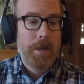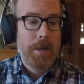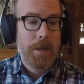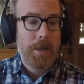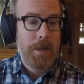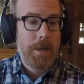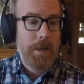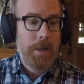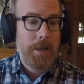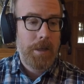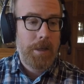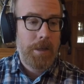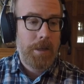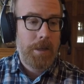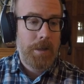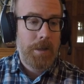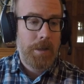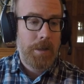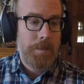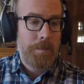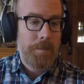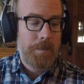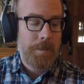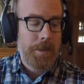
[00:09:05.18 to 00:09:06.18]

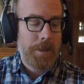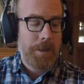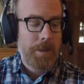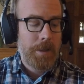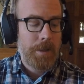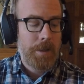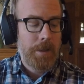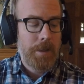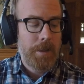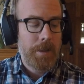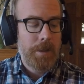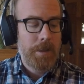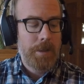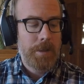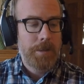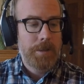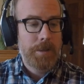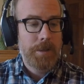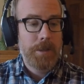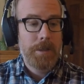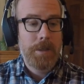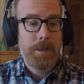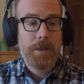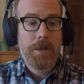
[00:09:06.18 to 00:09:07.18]
E, B,
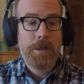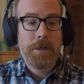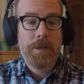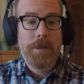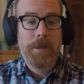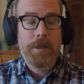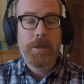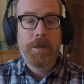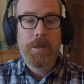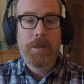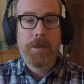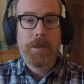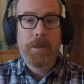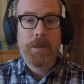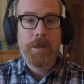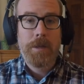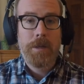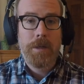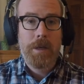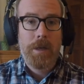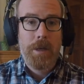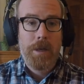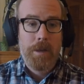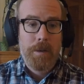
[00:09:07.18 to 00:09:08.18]

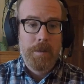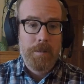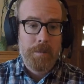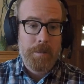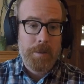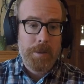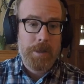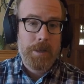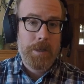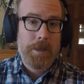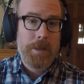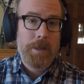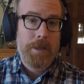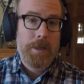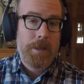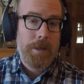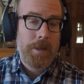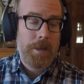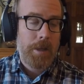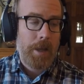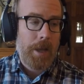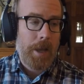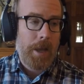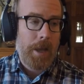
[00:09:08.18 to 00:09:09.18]
D,
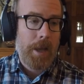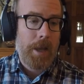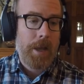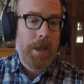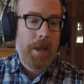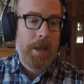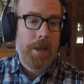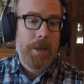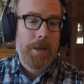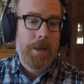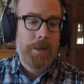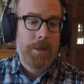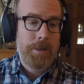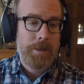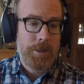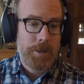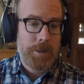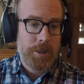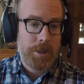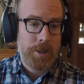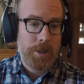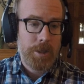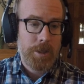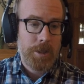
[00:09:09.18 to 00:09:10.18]
B, A,
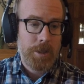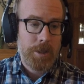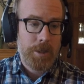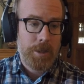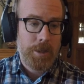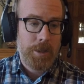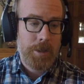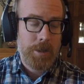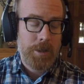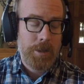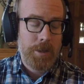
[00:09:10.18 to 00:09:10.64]
G.